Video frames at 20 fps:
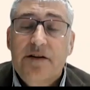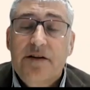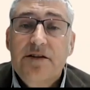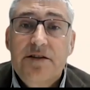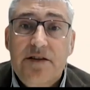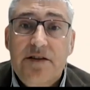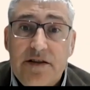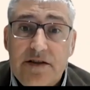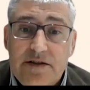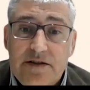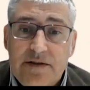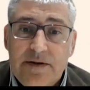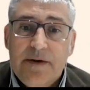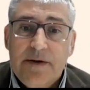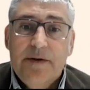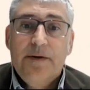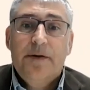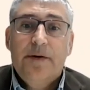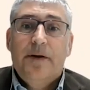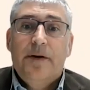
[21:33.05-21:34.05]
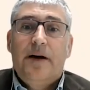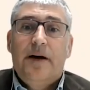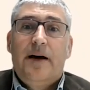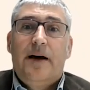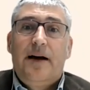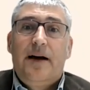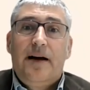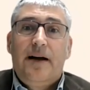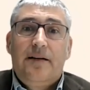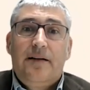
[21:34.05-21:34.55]
disease.
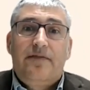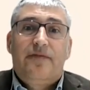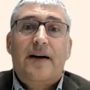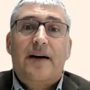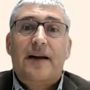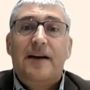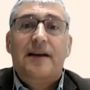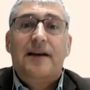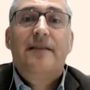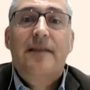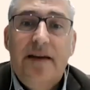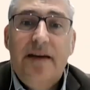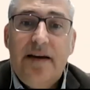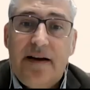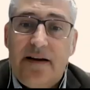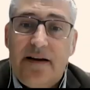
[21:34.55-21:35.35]
Finally, they